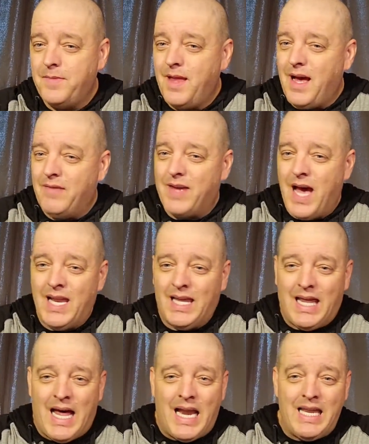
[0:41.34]
I've gotten a
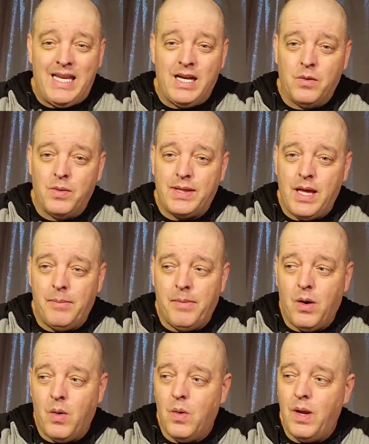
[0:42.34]
lot of deer with that
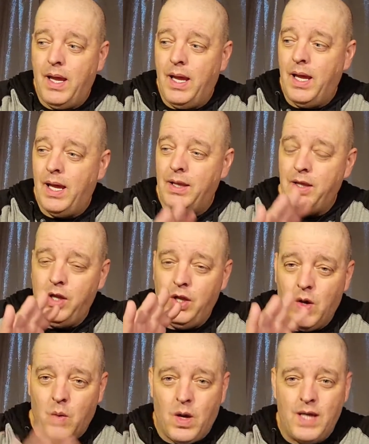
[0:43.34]
bow, and you
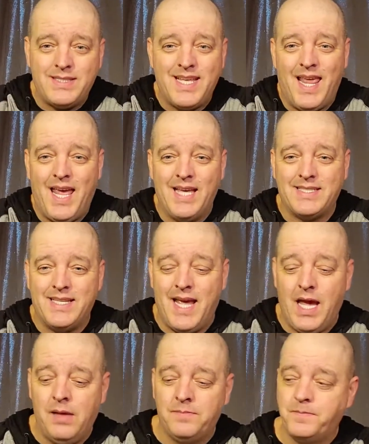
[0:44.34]
know what? Today is the
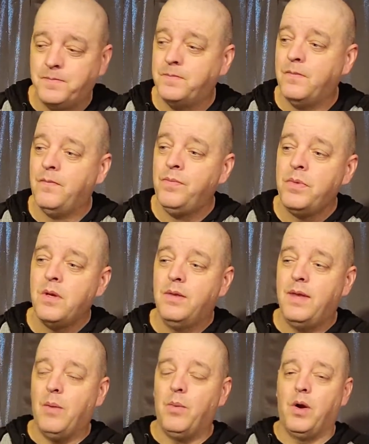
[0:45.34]
day
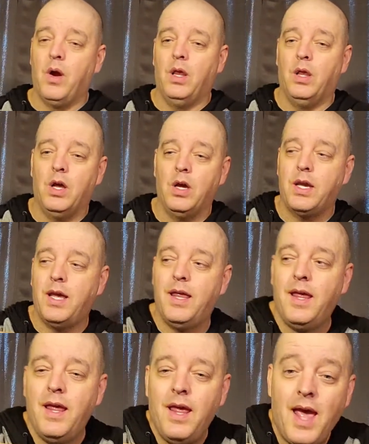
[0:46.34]
that we're going to look
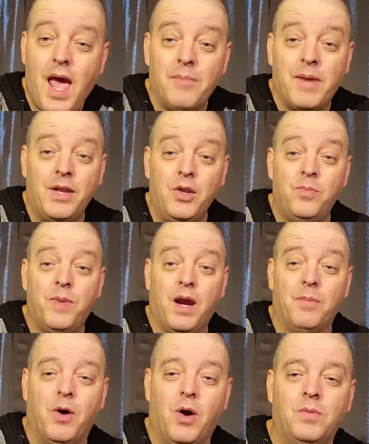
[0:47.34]
at my new bear
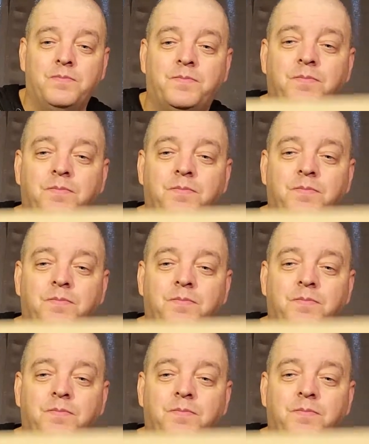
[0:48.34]
bow.